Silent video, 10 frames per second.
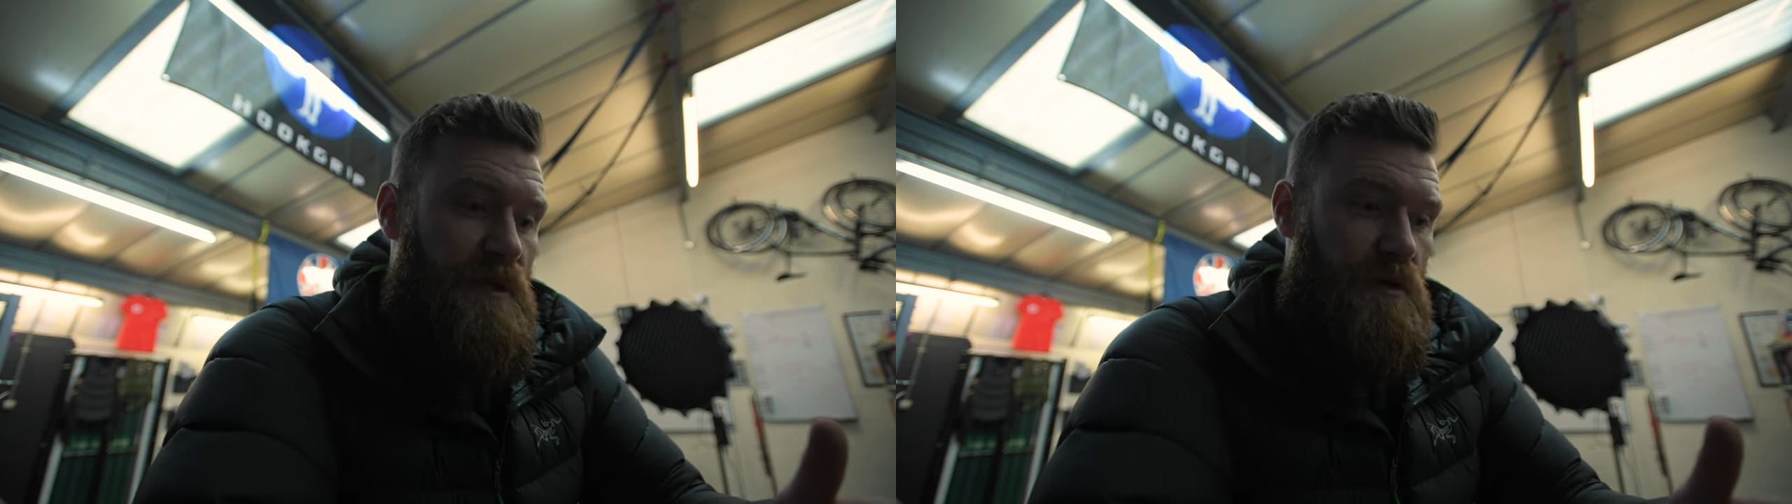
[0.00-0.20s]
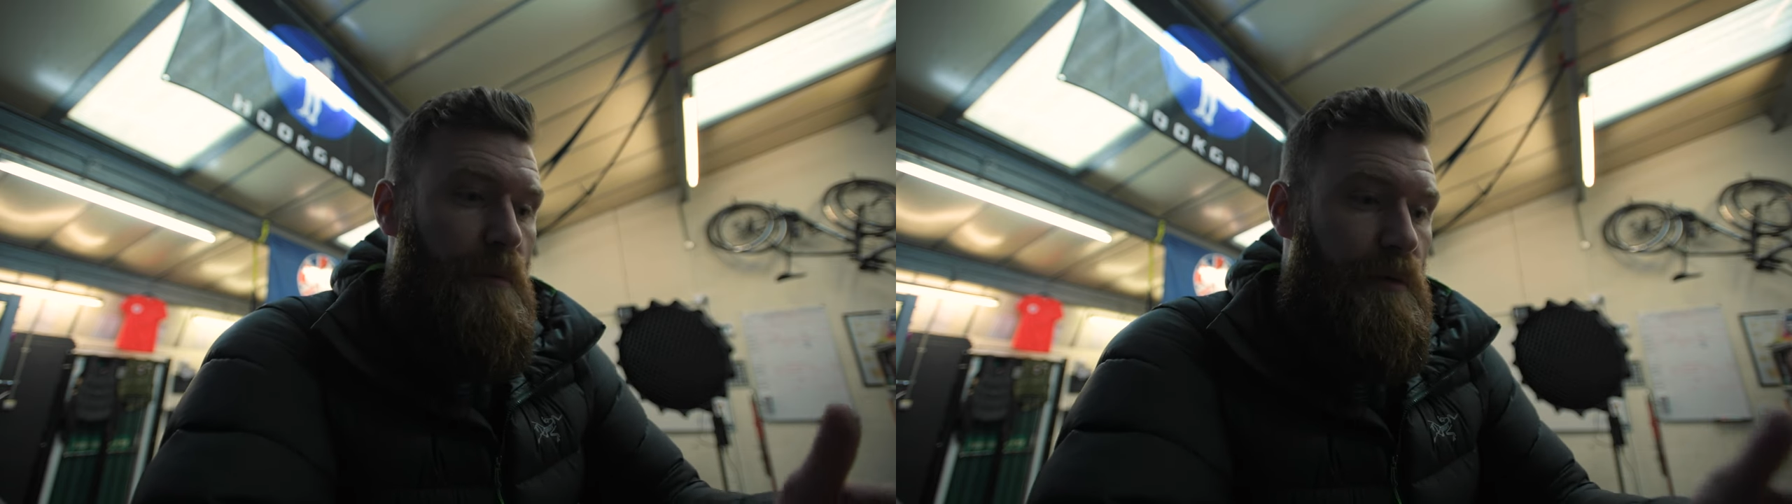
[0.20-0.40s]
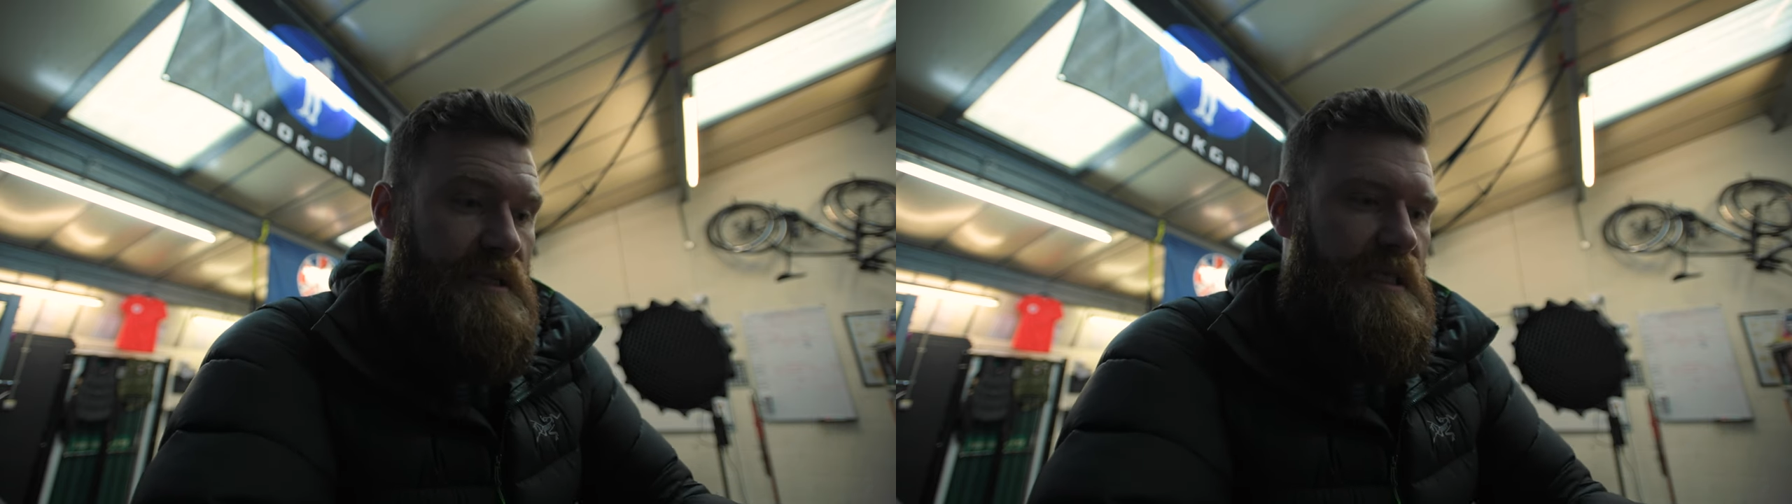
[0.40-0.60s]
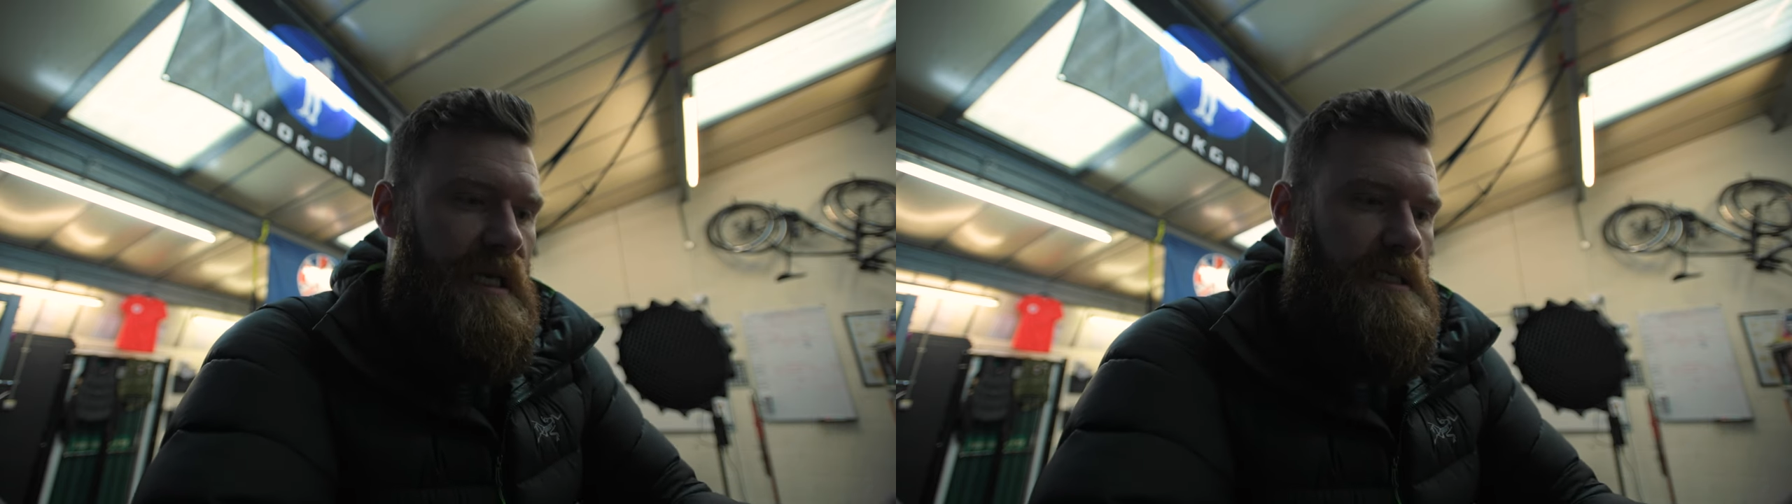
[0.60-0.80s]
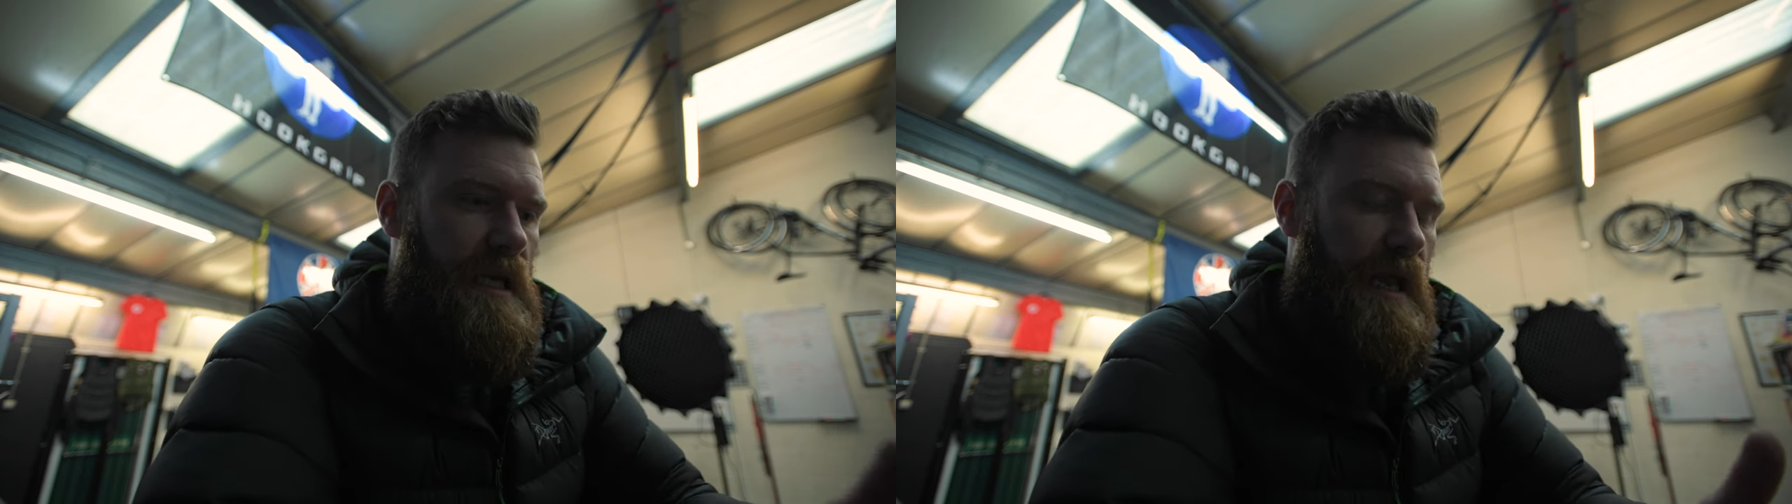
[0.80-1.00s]
so a pretty
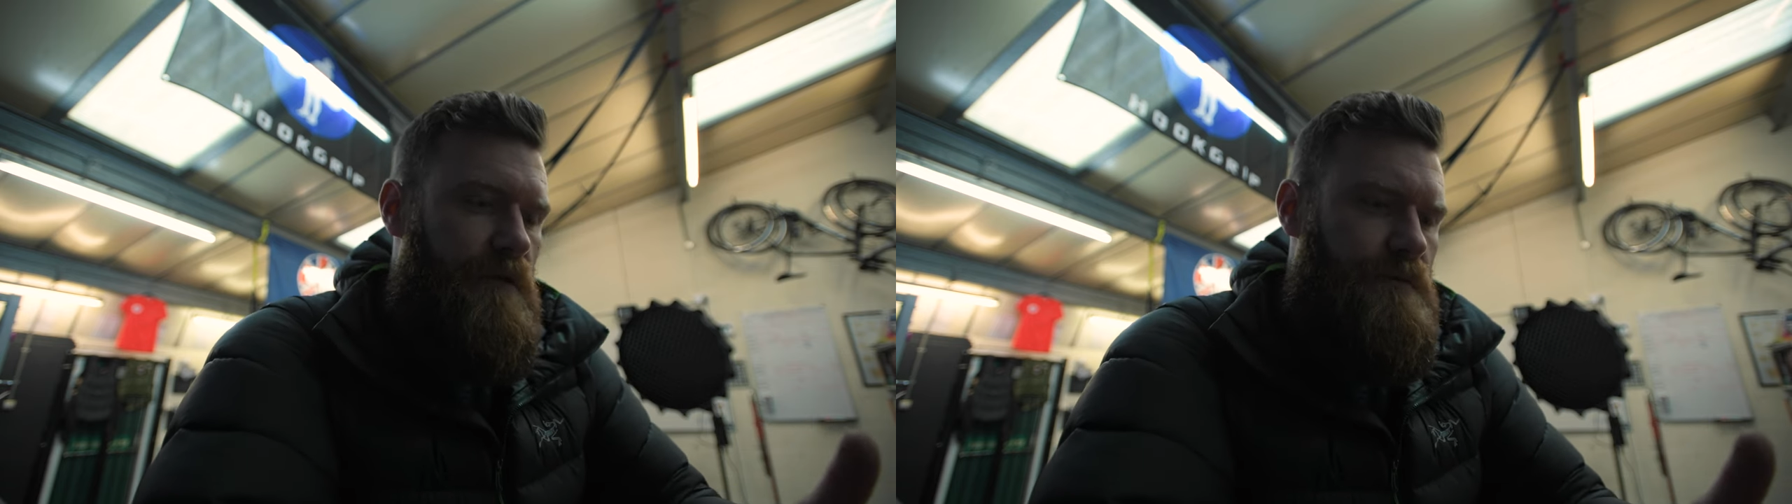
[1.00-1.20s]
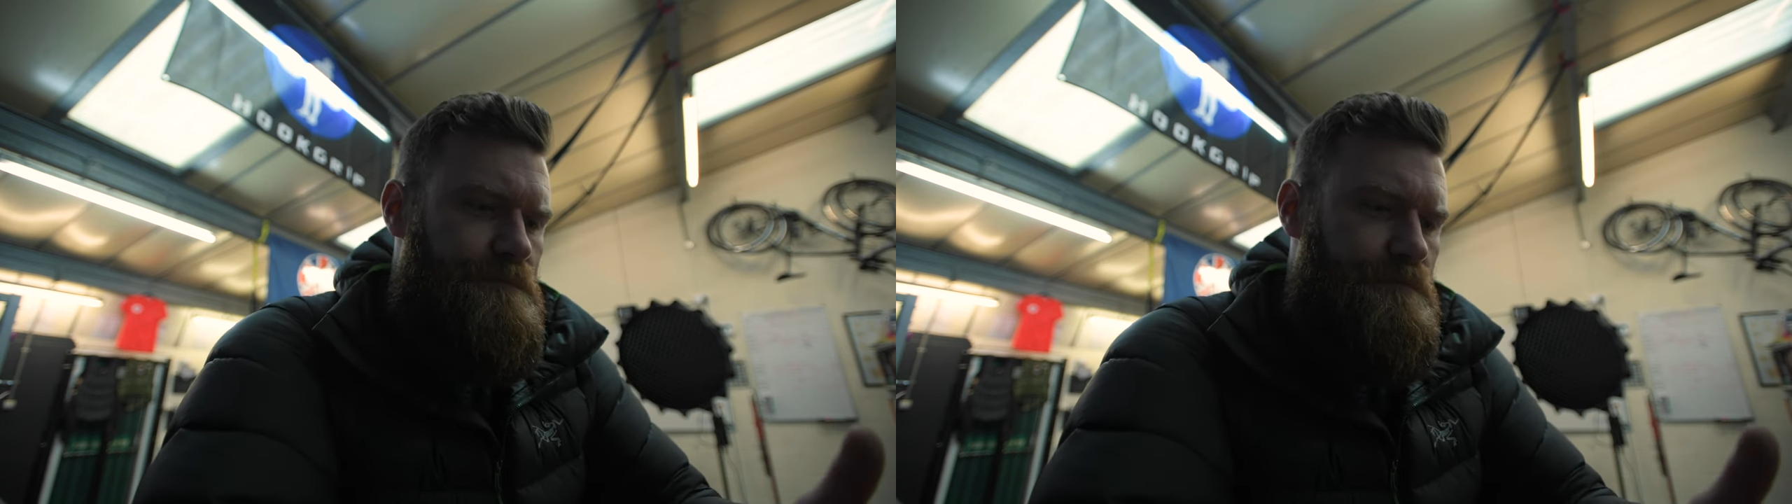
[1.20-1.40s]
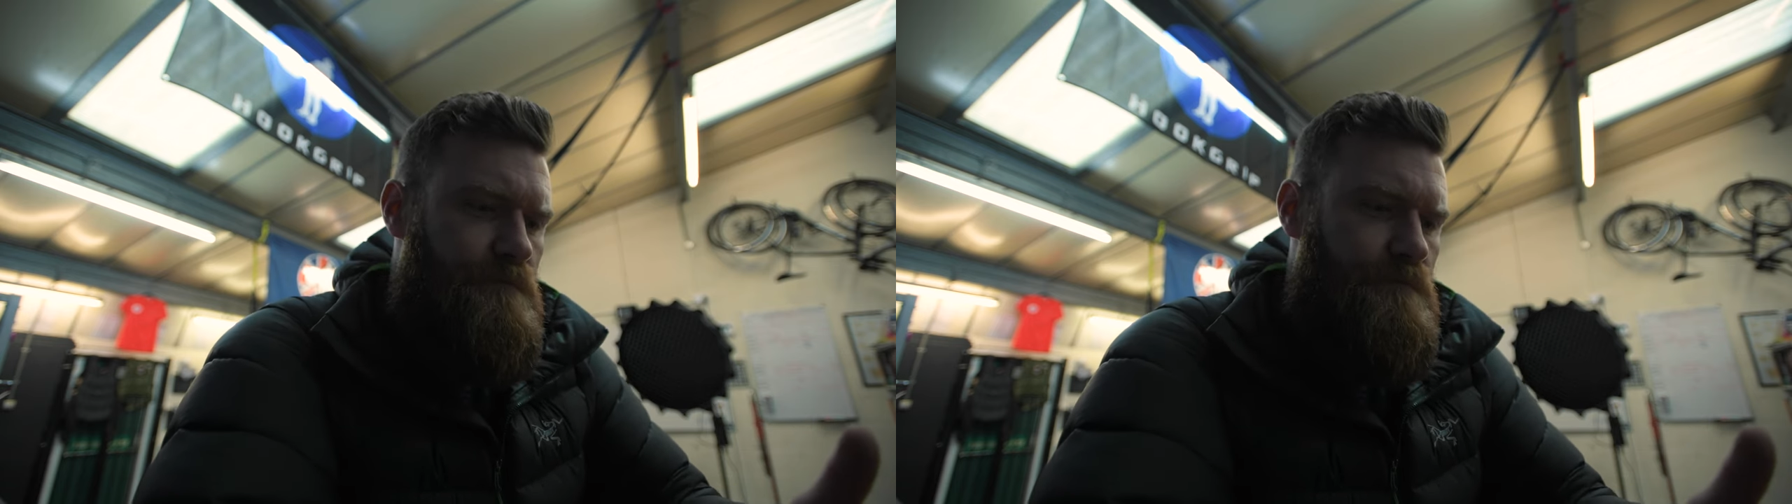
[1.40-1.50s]
decent level,